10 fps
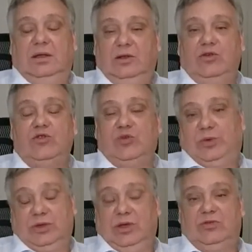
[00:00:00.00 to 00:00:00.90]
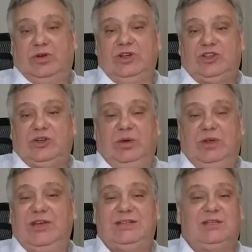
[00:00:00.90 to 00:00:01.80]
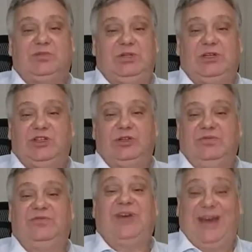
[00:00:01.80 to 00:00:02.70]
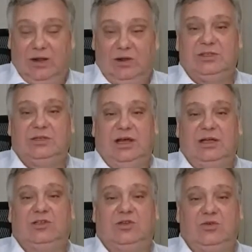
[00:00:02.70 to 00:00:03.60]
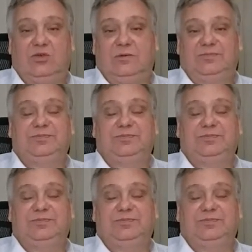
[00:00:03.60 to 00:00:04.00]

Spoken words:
Europe, in Russia. But that expedition failed, and so